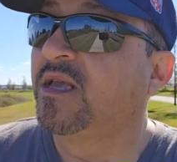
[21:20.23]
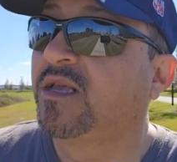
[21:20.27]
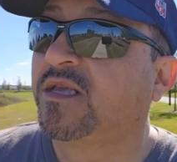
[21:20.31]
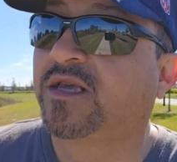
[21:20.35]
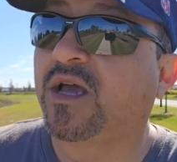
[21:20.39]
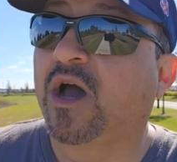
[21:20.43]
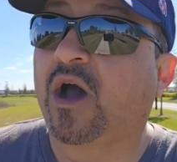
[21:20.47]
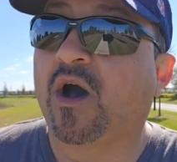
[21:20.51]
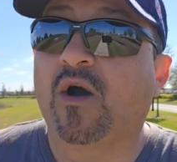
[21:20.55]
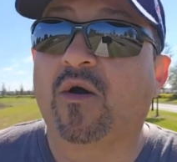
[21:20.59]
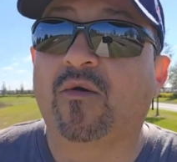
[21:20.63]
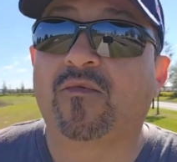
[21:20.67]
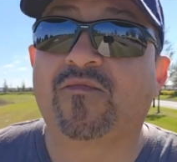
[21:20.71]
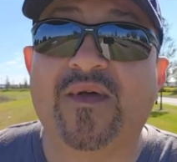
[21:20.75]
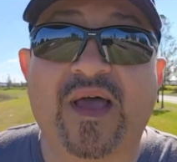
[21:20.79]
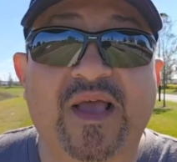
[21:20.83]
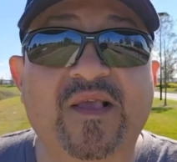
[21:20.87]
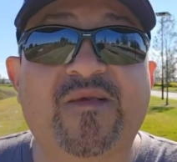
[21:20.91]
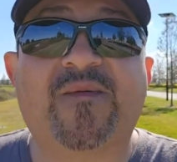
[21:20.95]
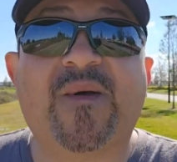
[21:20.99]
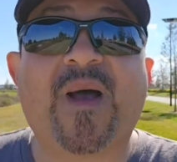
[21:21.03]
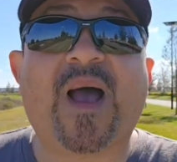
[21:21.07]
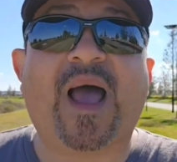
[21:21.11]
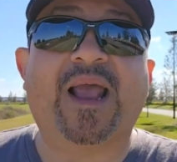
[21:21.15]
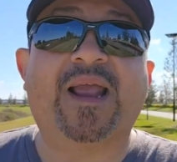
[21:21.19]
So
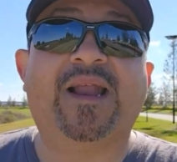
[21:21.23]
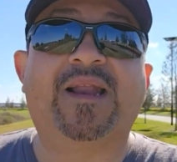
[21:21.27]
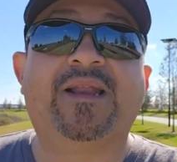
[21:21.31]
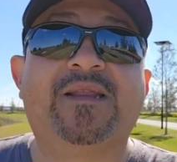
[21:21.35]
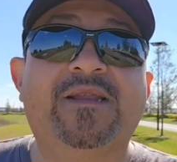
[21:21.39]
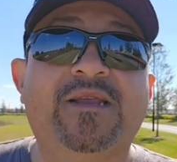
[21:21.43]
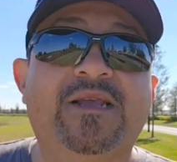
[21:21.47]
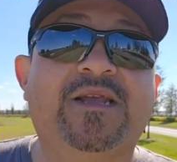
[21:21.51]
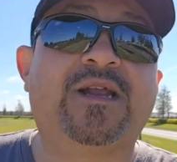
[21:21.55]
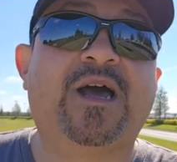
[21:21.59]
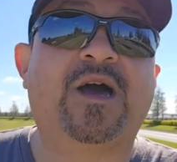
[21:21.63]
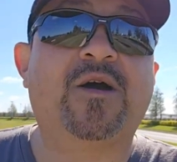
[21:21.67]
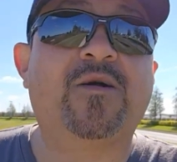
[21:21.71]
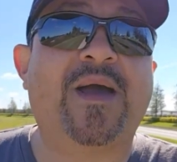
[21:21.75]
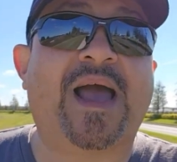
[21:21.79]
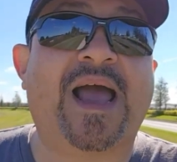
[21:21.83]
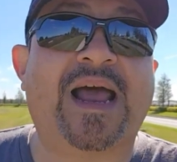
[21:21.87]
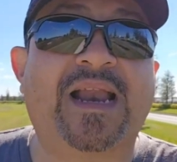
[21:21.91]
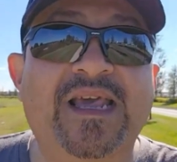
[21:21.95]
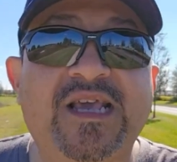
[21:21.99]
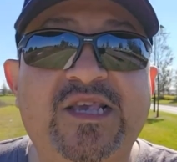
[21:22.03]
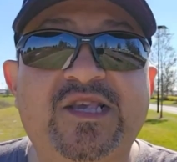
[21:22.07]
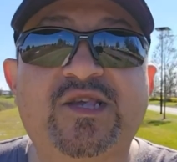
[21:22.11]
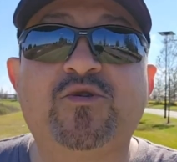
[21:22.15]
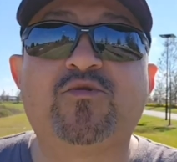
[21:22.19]
that's fine. You know,
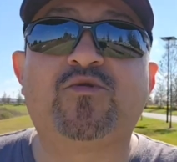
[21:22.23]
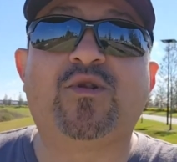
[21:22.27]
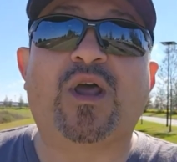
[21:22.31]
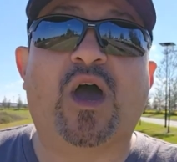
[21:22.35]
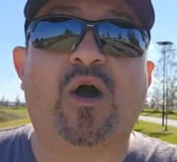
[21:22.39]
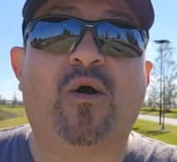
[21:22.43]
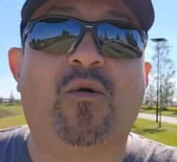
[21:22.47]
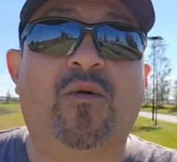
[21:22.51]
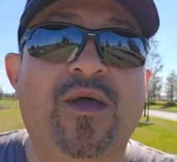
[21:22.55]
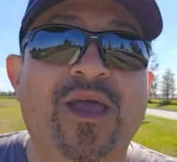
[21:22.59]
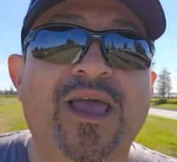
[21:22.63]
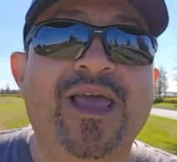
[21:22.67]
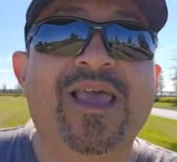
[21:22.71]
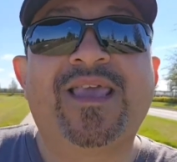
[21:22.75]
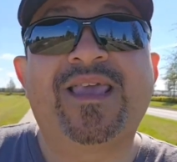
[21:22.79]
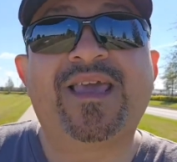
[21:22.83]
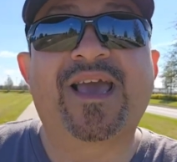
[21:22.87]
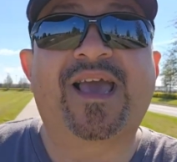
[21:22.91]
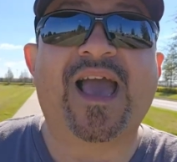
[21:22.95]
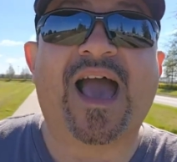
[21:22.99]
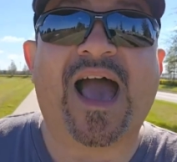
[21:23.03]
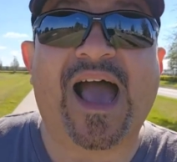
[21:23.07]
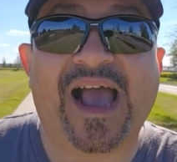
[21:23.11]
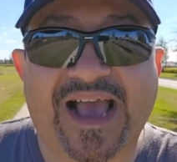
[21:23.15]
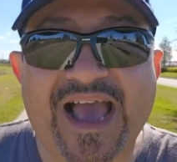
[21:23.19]
at least you know.
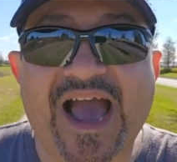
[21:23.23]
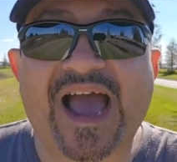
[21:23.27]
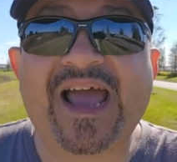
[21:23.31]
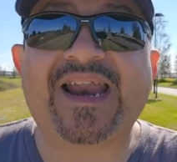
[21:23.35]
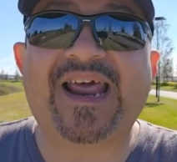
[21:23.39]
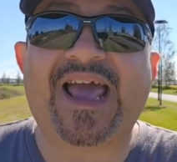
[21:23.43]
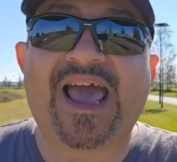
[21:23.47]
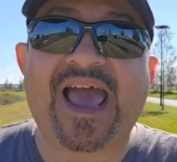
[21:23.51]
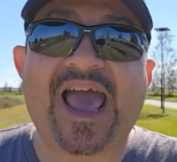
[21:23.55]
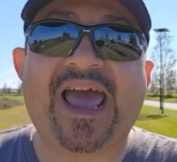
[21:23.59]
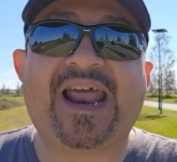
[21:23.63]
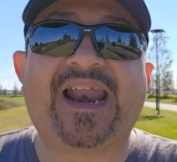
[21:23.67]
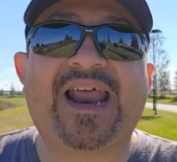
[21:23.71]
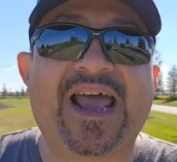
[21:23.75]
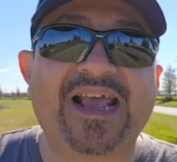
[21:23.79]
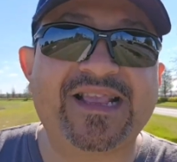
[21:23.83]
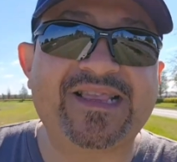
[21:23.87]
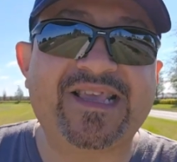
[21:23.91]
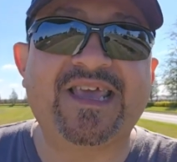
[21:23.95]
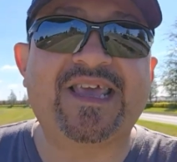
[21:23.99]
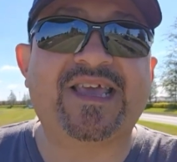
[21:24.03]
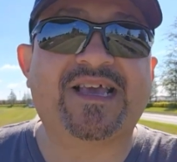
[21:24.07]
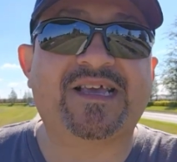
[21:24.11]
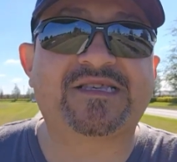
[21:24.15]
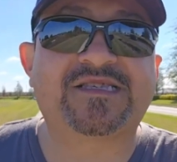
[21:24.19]
I kind of had
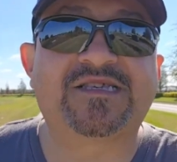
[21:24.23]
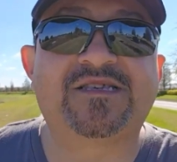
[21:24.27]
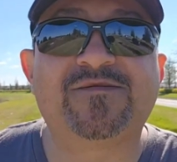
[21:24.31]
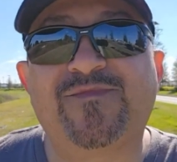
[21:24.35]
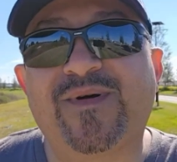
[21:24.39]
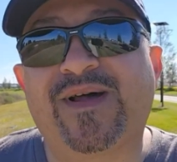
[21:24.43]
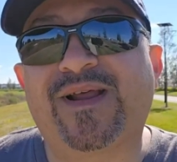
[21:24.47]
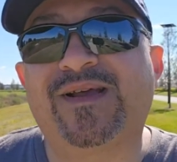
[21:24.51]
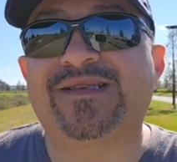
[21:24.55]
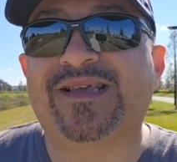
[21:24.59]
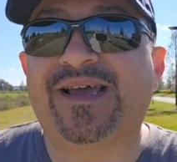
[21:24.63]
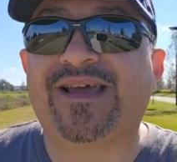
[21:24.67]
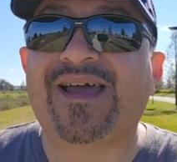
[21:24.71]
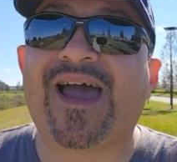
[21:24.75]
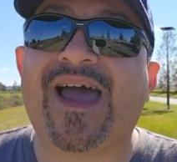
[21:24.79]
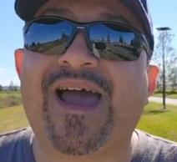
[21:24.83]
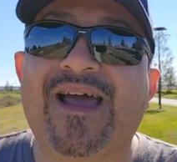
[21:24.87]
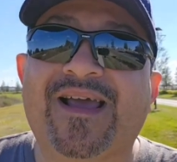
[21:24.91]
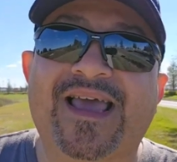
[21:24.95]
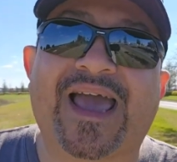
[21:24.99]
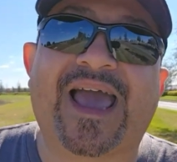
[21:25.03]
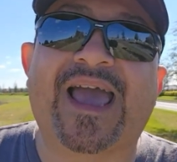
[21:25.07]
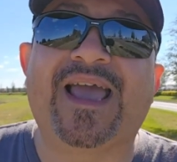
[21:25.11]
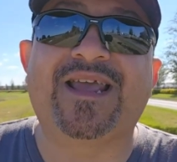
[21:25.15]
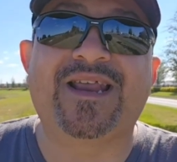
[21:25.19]
ideas, but I was like,
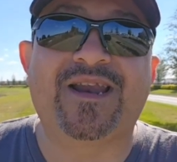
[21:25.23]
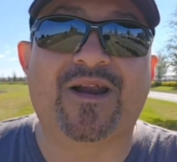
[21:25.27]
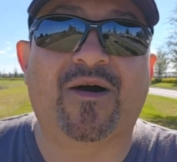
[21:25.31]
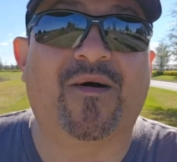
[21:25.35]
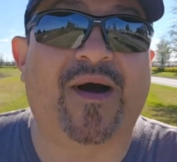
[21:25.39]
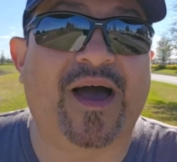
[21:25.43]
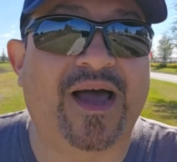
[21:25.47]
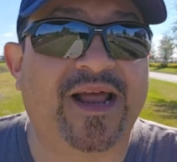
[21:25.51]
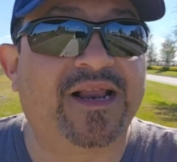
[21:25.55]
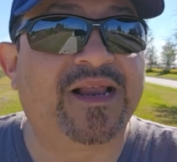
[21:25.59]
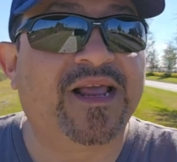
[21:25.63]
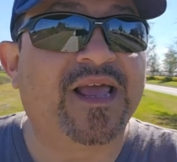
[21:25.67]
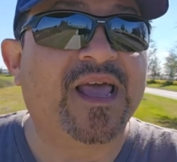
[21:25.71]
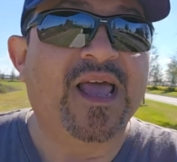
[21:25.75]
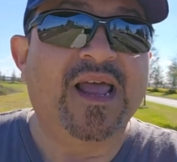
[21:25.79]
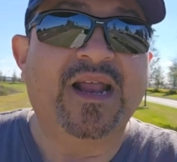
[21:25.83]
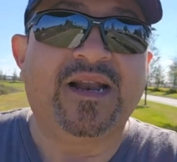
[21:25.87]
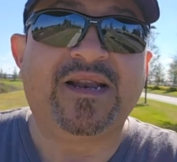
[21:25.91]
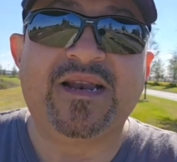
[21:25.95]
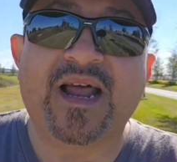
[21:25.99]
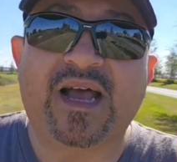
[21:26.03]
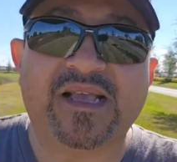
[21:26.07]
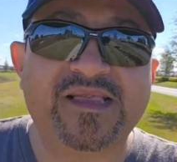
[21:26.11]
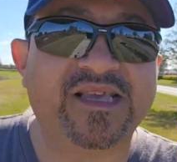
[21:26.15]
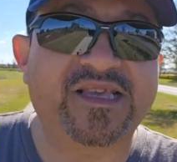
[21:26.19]
oh, okay, you know what?
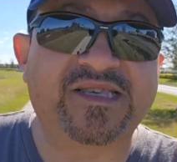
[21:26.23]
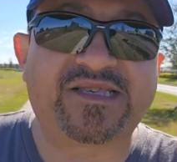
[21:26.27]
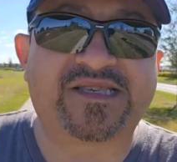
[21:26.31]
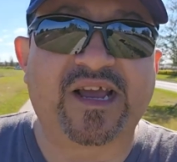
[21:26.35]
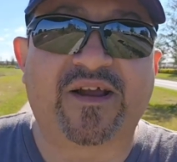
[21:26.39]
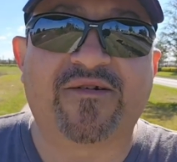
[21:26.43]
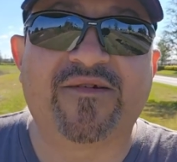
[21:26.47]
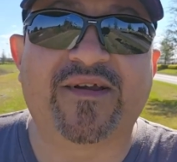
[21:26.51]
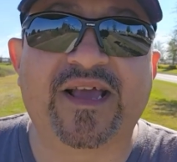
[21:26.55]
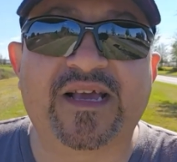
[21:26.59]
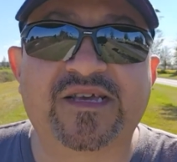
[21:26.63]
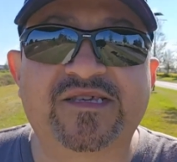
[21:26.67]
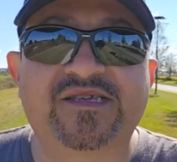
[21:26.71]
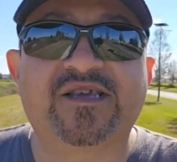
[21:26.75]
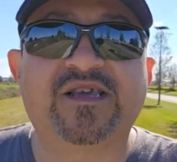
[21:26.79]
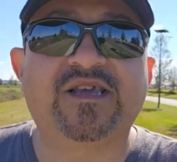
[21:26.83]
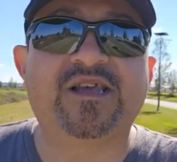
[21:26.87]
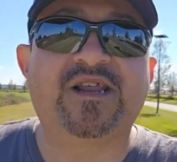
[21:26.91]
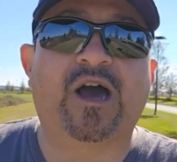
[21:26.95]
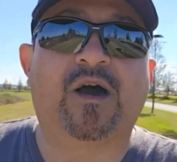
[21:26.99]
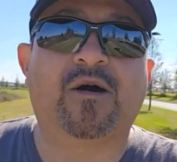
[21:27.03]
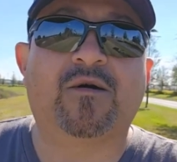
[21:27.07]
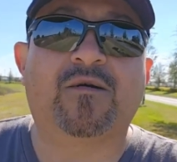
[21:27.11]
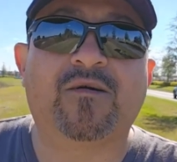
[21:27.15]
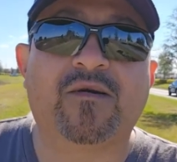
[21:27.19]
Nothing serious.
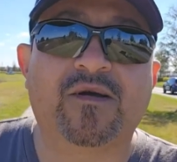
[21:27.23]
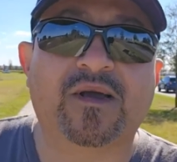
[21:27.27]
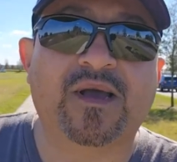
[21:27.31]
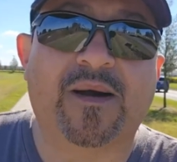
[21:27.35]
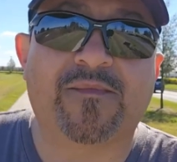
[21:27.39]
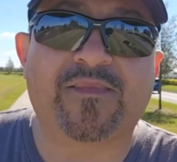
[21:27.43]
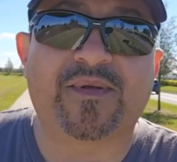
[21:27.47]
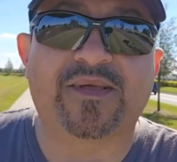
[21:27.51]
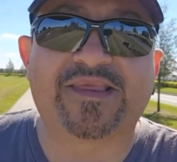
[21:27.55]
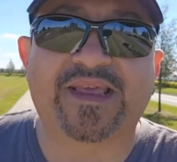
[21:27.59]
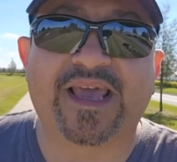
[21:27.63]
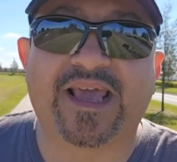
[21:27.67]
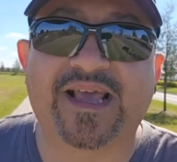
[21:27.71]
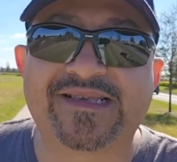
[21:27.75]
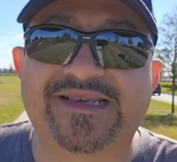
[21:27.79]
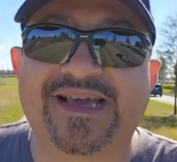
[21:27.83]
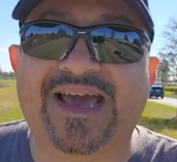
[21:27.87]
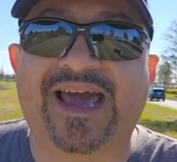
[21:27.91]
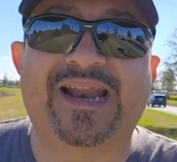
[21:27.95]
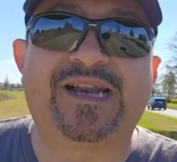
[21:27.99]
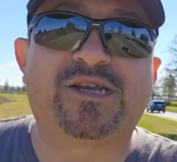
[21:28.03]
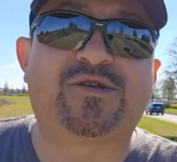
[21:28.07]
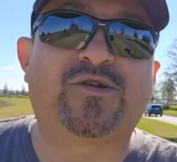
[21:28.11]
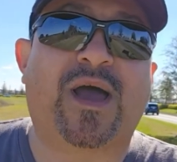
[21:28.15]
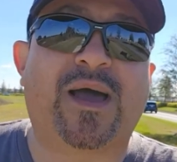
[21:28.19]
You know, a couple of things
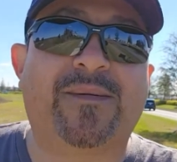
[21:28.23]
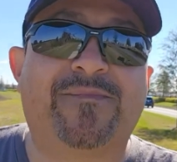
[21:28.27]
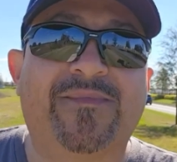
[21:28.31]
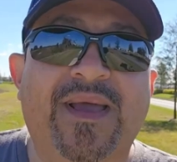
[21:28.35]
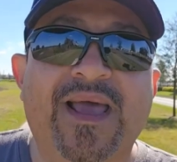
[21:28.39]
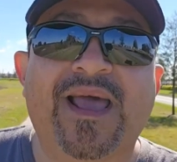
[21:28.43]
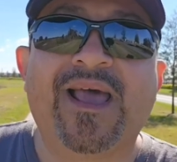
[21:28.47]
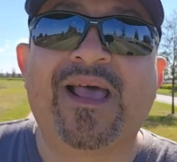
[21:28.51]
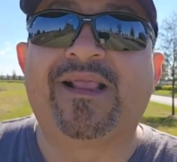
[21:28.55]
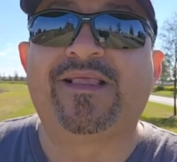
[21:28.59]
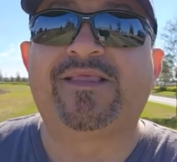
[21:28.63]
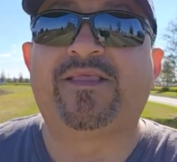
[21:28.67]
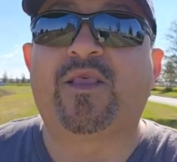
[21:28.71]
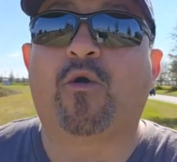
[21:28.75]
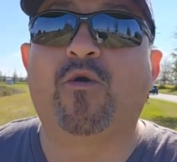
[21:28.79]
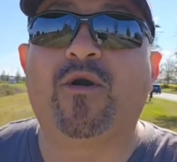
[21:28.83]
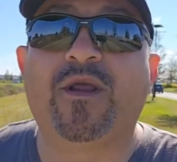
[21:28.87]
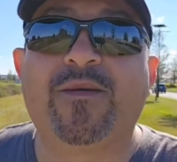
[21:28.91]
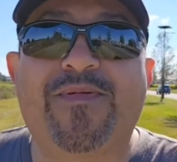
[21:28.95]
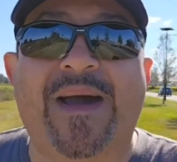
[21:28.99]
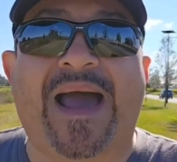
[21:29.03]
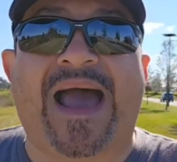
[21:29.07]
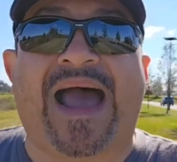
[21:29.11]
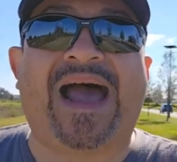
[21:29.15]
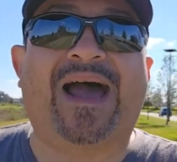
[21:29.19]
I got to drop
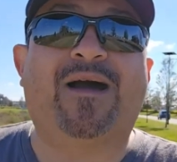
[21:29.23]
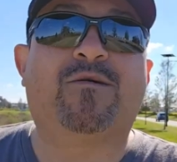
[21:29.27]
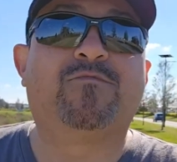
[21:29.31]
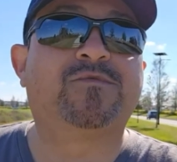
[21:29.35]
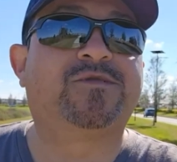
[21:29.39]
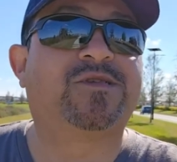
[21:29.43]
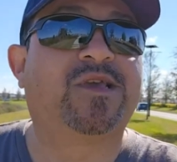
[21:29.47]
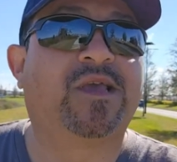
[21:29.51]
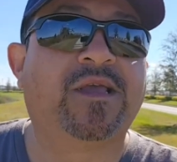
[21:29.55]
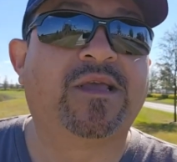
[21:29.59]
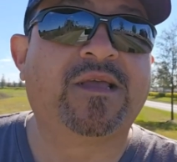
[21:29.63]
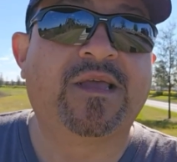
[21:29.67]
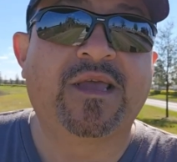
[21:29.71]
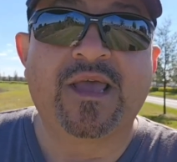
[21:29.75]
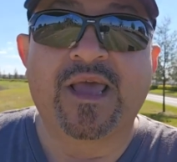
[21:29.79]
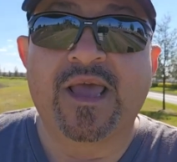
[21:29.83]
30 pounds